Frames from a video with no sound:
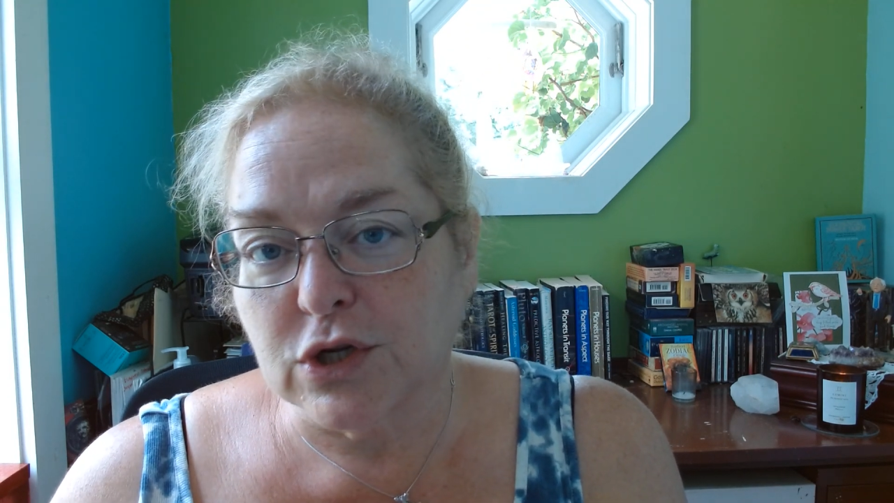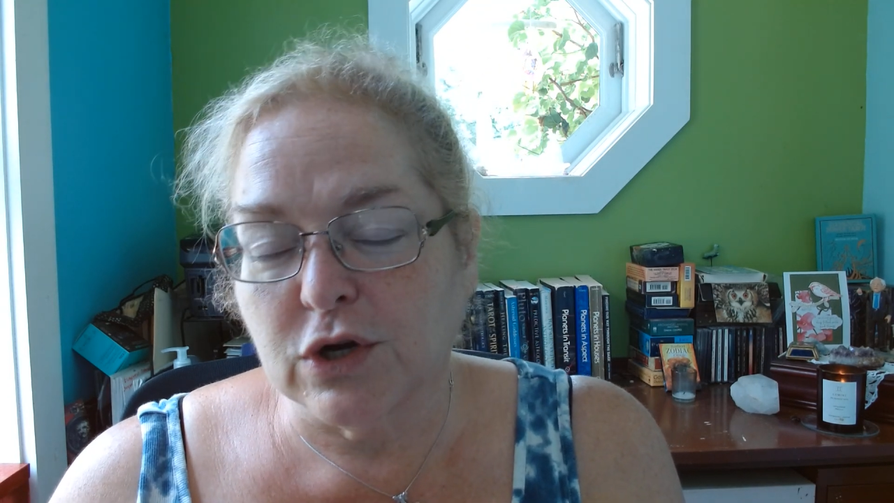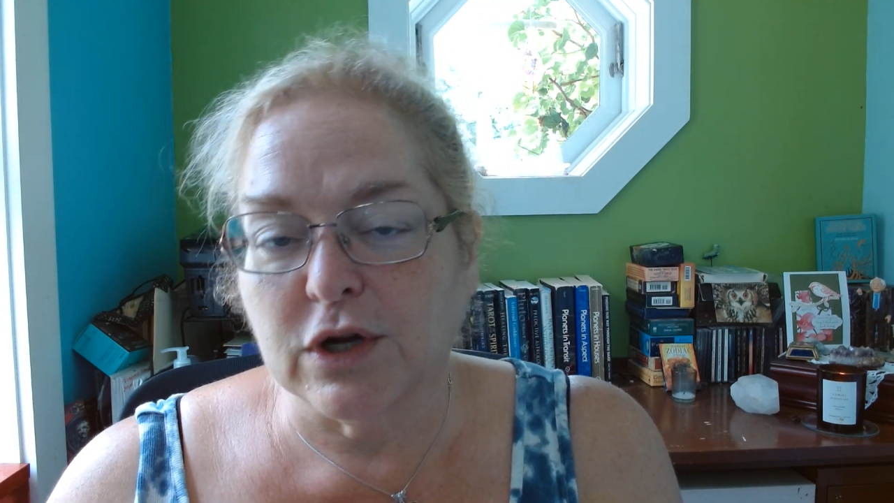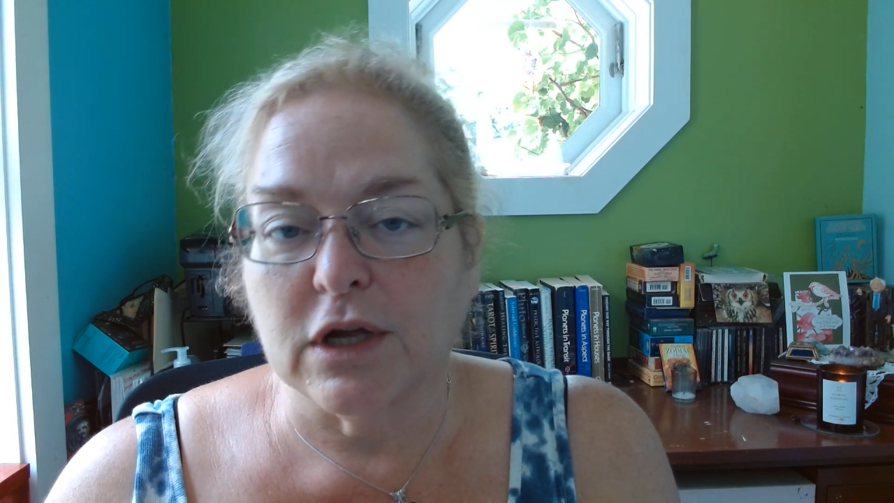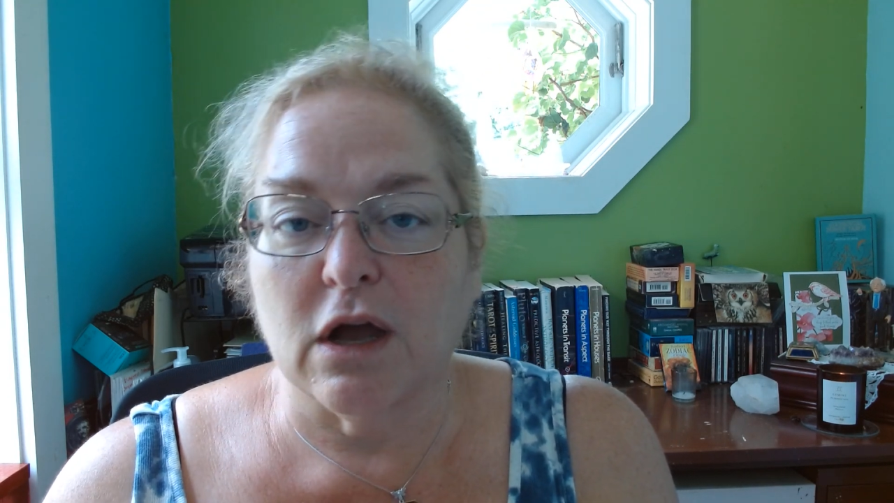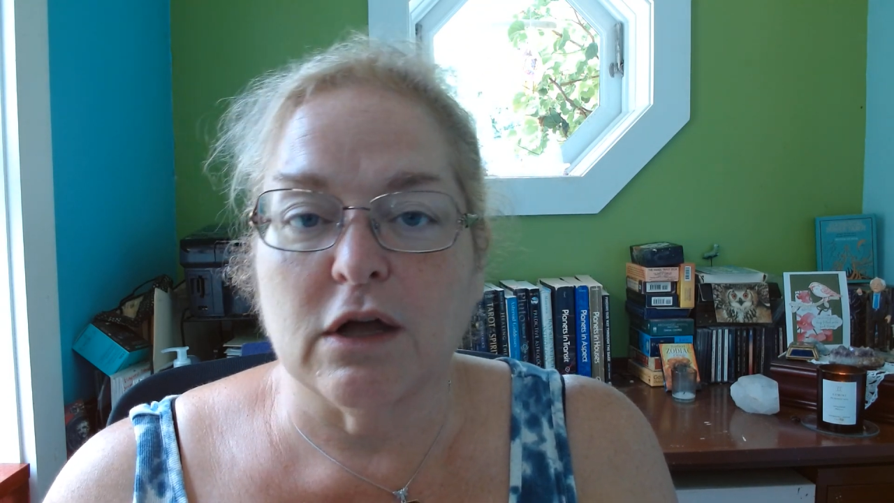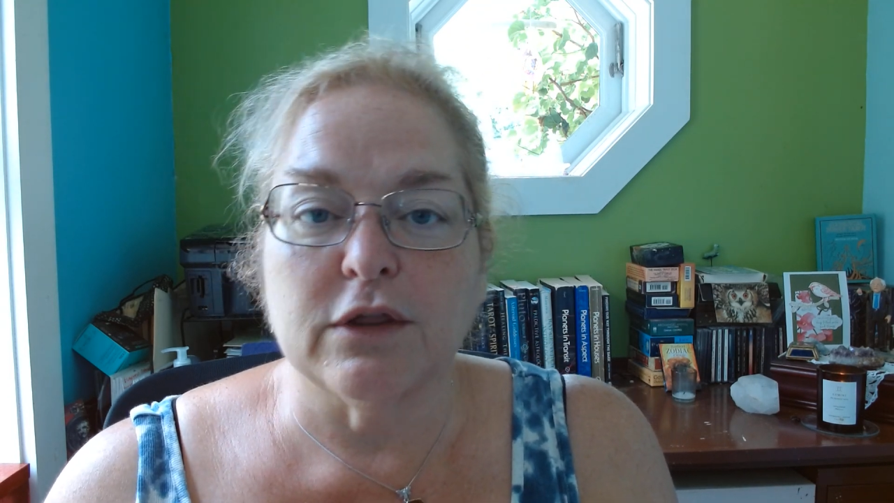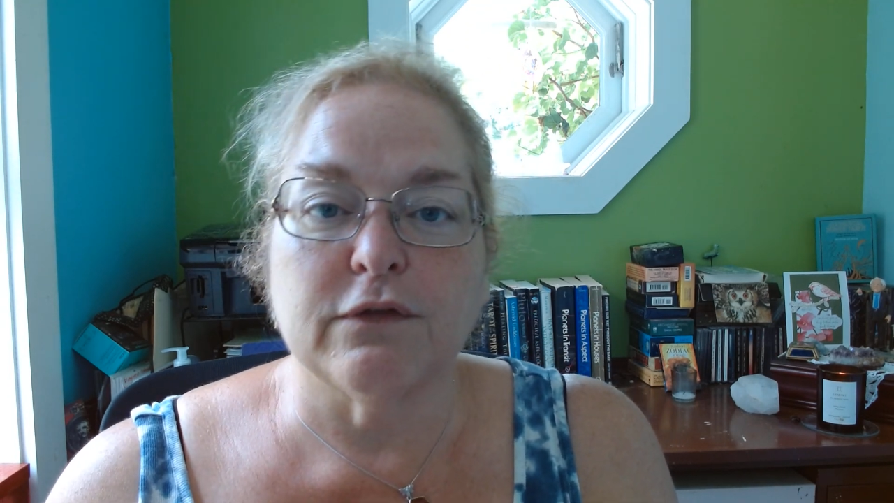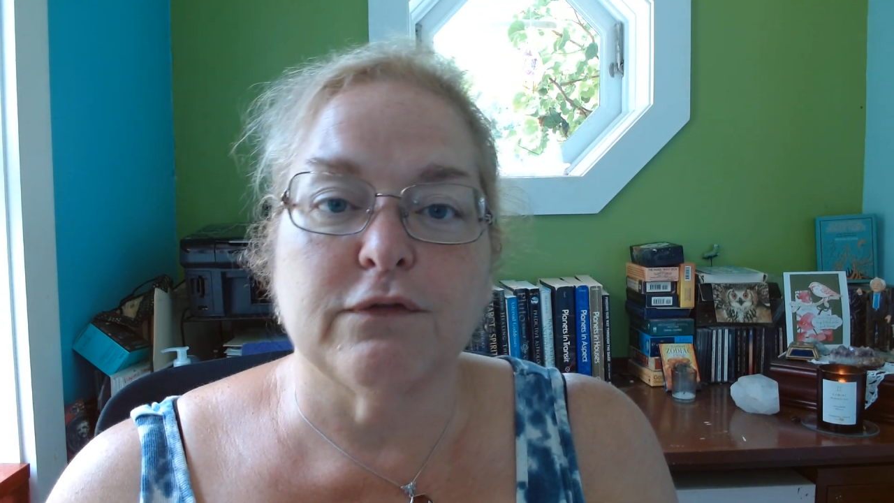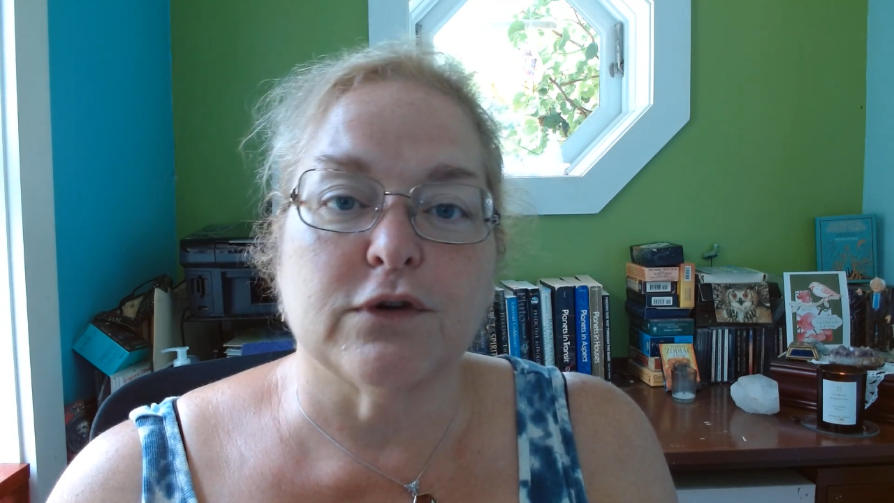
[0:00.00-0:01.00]
occurring on
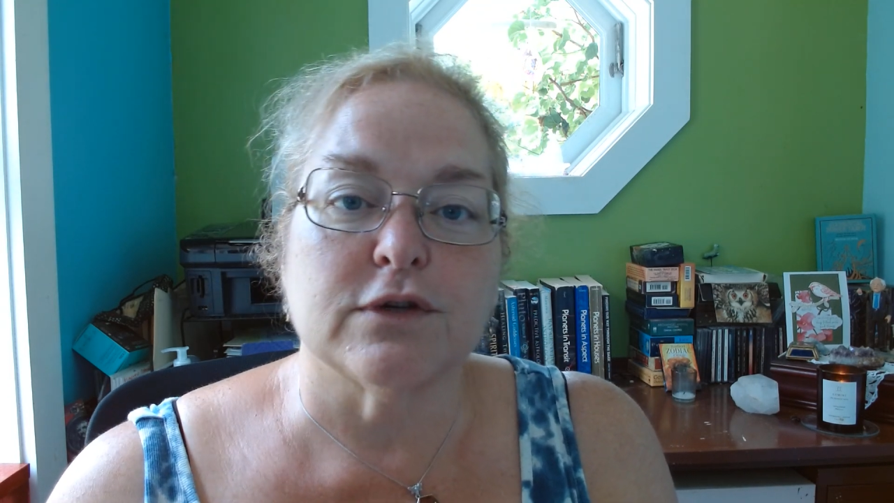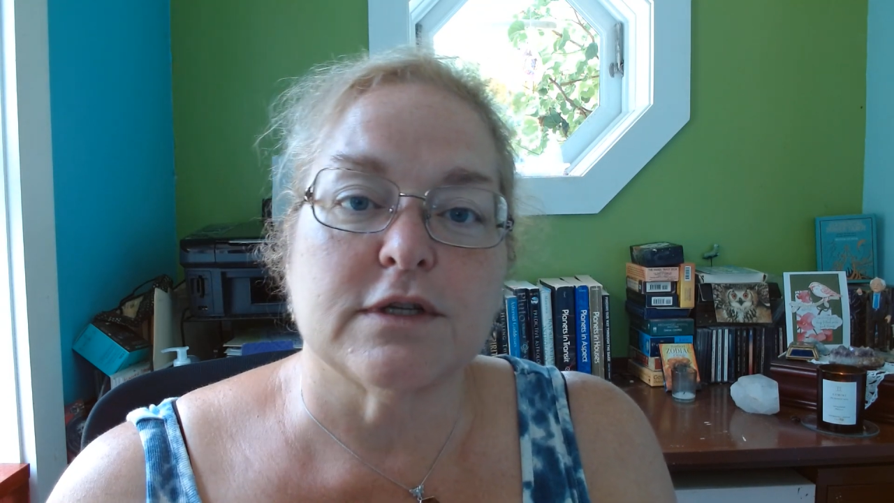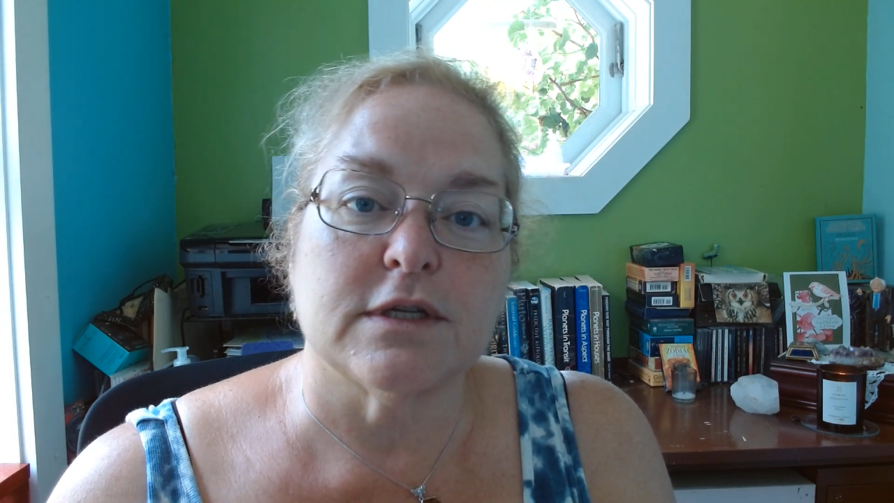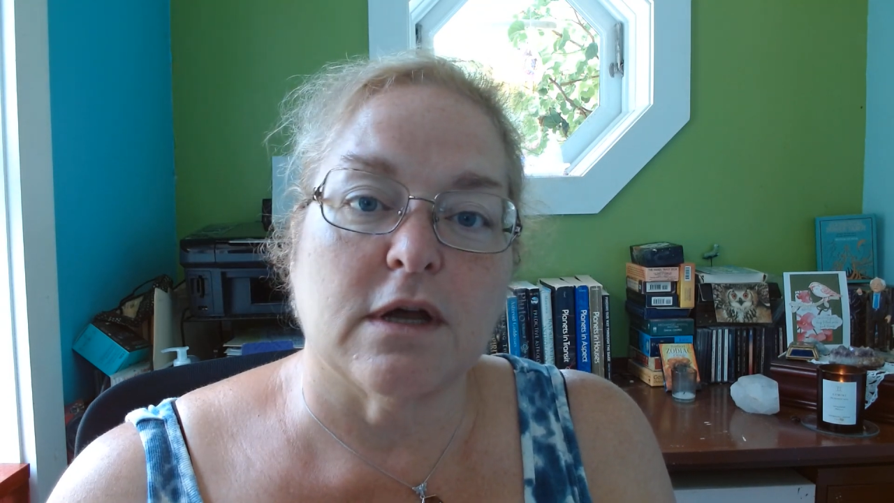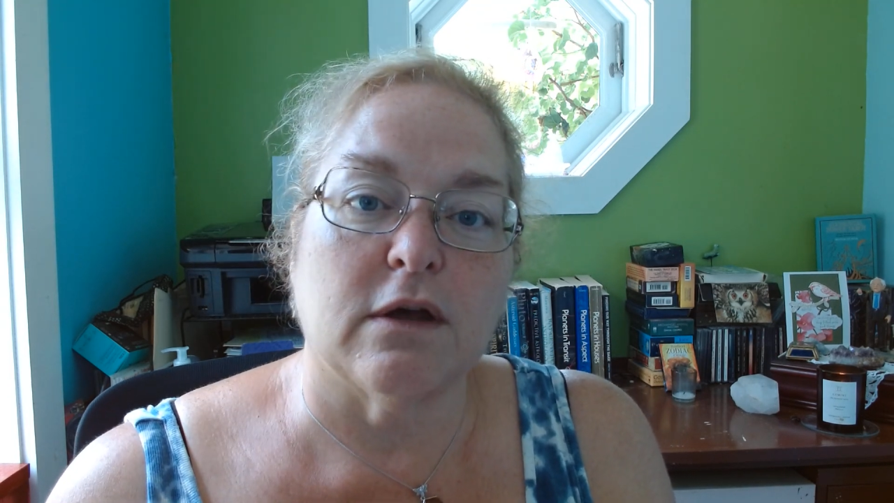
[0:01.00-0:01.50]
the 1st